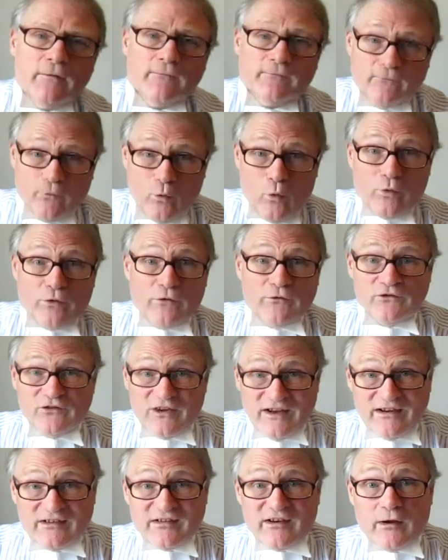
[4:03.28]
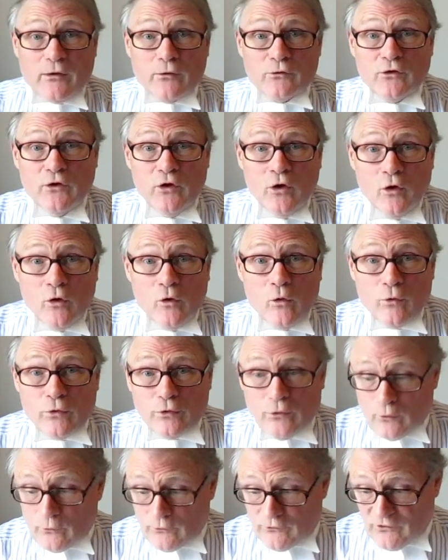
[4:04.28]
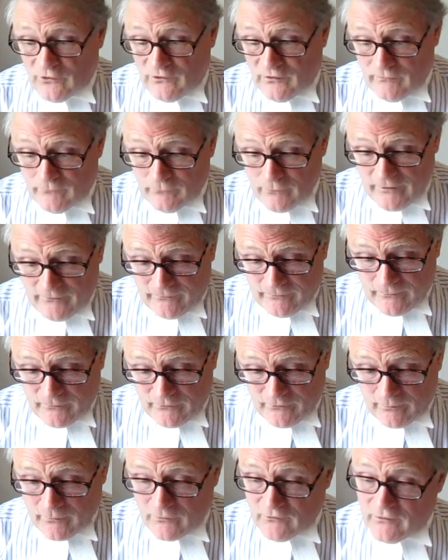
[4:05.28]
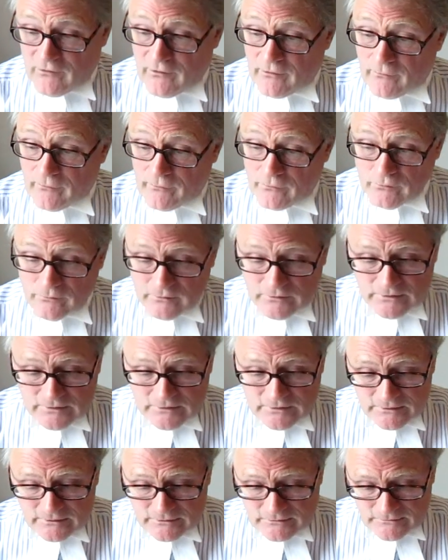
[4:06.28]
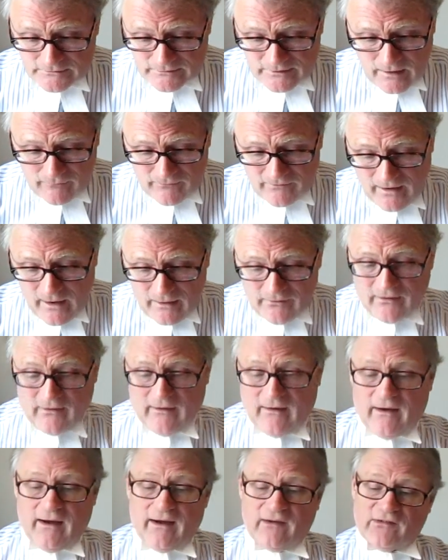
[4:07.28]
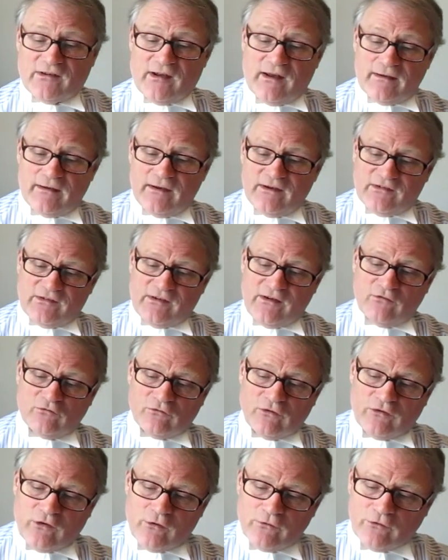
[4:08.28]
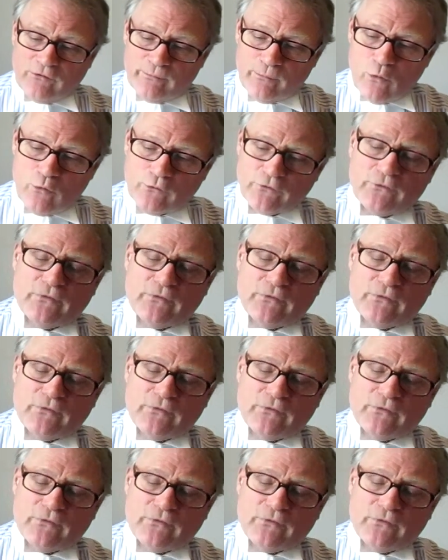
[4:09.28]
for the detailed authoritative reference material. Lovely, I did a case like this, injuries on the sports